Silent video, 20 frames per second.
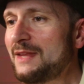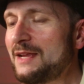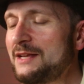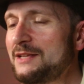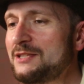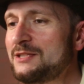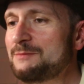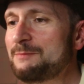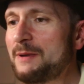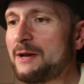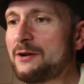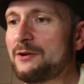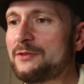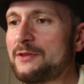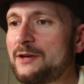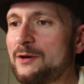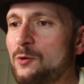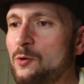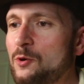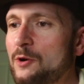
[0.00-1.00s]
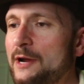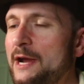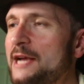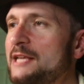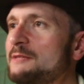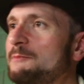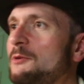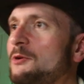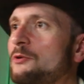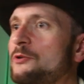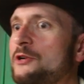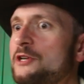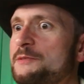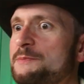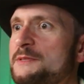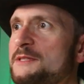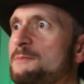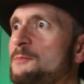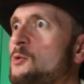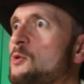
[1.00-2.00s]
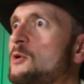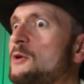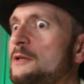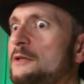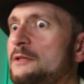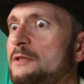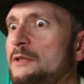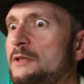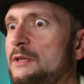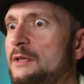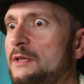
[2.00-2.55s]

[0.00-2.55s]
This is better than an orgasm on Christmas morning.